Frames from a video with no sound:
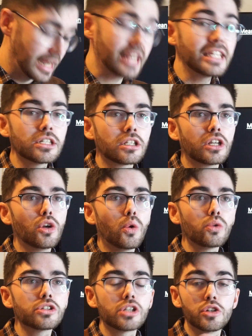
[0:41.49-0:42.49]
And this can
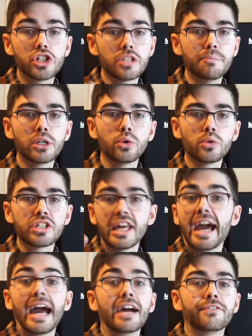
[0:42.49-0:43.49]
also just be called
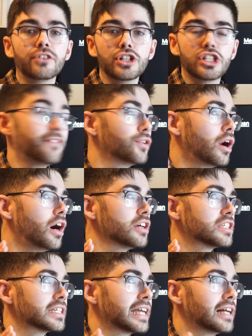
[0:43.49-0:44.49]
the average. If you're
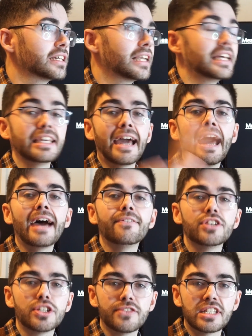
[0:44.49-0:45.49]
asked to calculate the
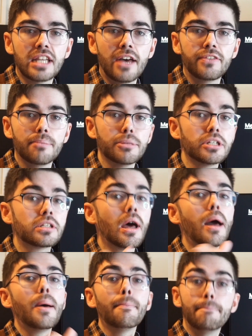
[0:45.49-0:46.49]
average of a set of numbers,
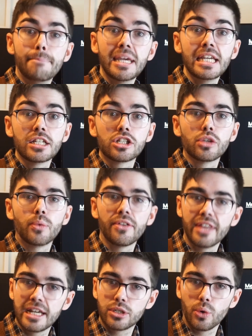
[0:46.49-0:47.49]
mean is the
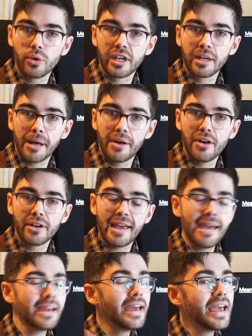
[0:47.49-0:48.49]
one they're talking about,
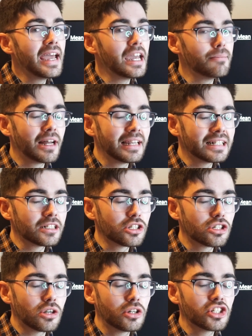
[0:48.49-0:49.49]
okay? In my little
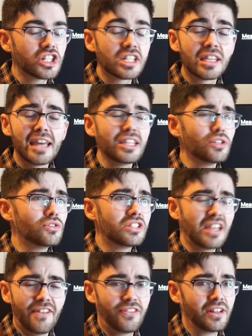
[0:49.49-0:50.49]
song just there that you
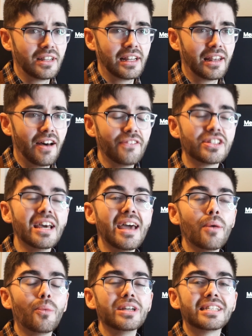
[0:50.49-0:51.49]
definitely loved,
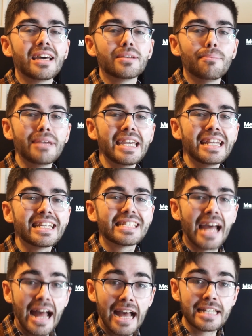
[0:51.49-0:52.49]
we said mean
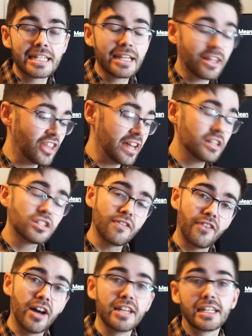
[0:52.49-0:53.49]
is adding then
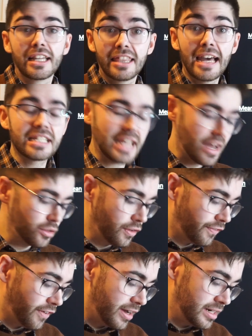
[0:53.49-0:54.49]
dividing, and that's how
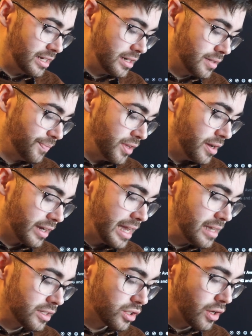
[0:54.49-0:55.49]
you find it.
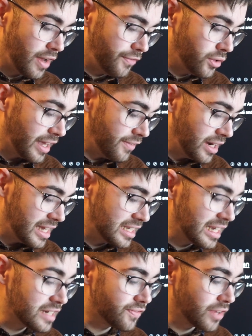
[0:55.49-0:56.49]
Okay, so if you're given a
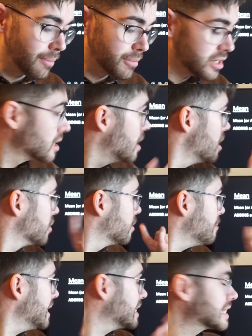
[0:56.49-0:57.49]
set of numbers,
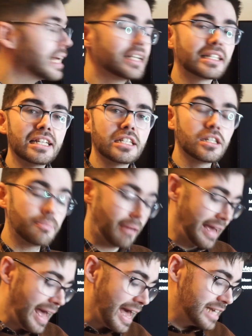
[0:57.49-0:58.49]
the mean is calculated
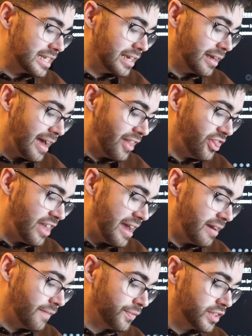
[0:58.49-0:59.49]
by adding and
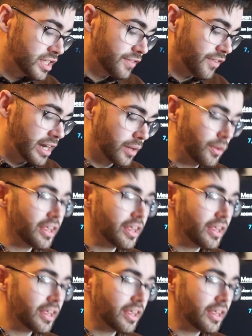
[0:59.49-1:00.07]
then dividing.